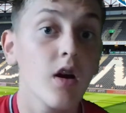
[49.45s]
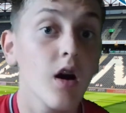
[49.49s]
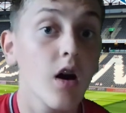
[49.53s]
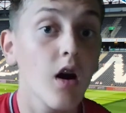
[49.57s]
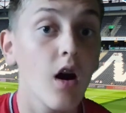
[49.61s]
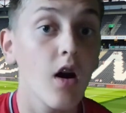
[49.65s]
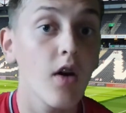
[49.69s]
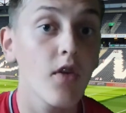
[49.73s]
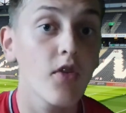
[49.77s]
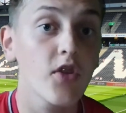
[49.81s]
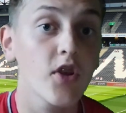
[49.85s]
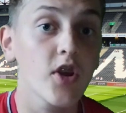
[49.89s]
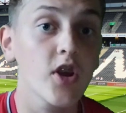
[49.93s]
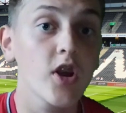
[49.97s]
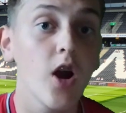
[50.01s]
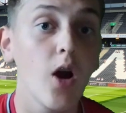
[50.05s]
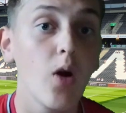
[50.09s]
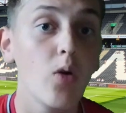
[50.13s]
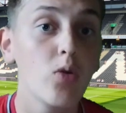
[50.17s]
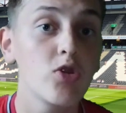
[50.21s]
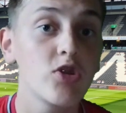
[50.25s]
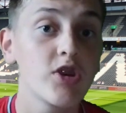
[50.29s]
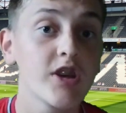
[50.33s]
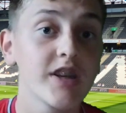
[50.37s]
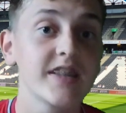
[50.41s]
after
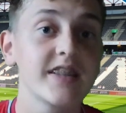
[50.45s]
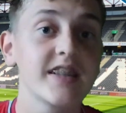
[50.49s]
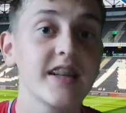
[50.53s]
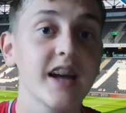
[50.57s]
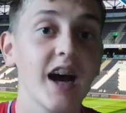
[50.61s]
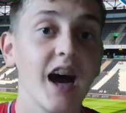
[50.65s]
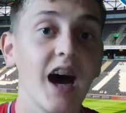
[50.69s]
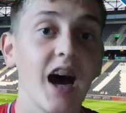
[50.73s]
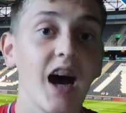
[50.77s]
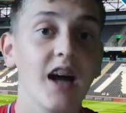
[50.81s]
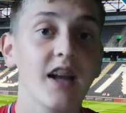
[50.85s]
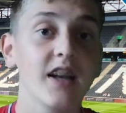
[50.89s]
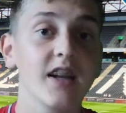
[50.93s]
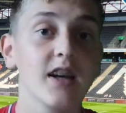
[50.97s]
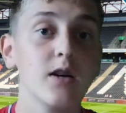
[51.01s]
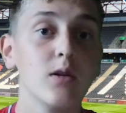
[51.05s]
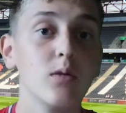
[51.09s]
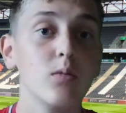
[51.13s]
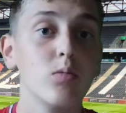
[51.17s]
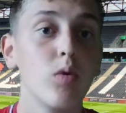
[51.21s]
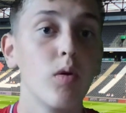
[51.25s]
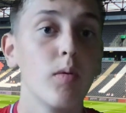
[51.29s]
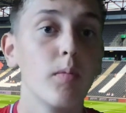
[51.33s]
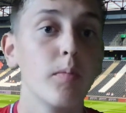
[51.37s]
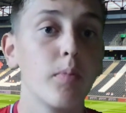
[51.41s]
Colchester had
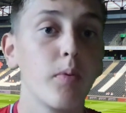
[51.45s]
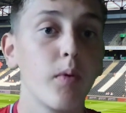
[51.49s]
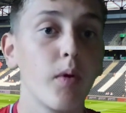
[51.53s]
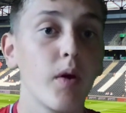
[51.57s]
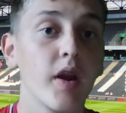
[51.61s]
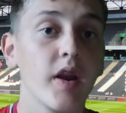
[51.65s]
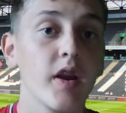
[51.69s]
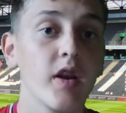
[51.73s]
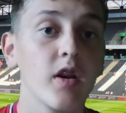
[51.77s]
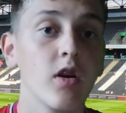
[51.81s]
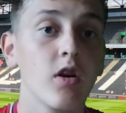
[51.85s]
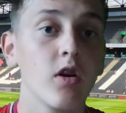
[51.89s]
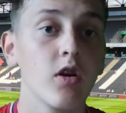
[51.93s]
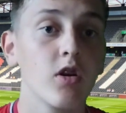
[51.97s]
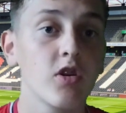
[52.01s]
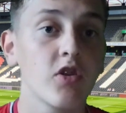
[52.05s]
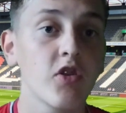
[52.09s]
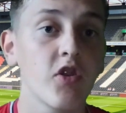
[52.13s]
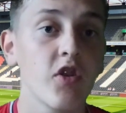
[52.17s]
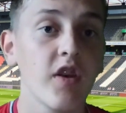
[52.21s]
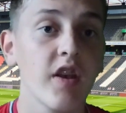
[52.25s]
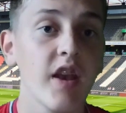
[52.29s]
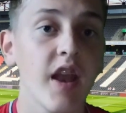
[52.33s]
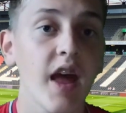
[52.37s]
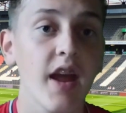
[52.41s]
at one point
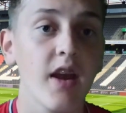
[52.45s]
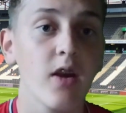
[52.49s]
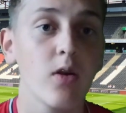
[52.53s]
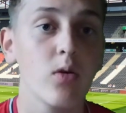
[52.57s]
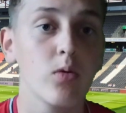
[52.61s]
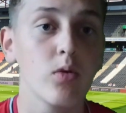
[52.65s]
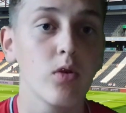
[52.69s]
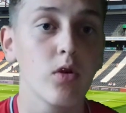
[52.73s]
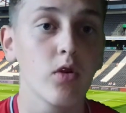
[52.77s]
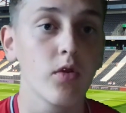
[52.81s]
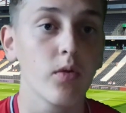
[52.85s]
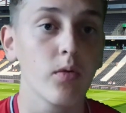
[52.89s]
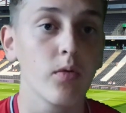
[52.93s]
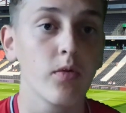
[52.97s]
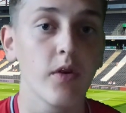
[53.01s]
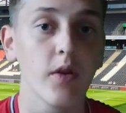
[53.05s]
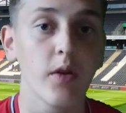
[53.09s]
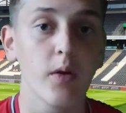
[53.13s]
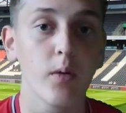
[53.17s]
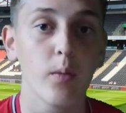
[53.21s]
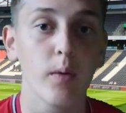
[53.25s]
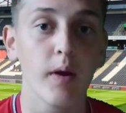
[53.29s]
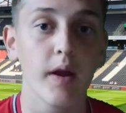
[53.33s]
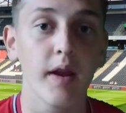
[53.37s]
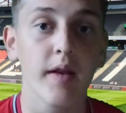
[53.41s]
looked nailed on for
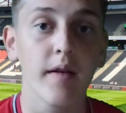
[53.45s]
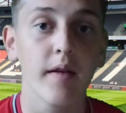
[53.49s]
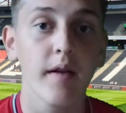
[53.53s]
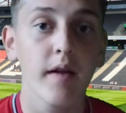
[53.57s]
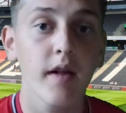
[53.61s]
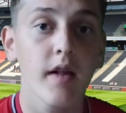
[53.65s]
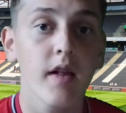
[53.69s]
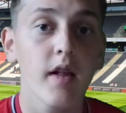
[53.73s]
the win,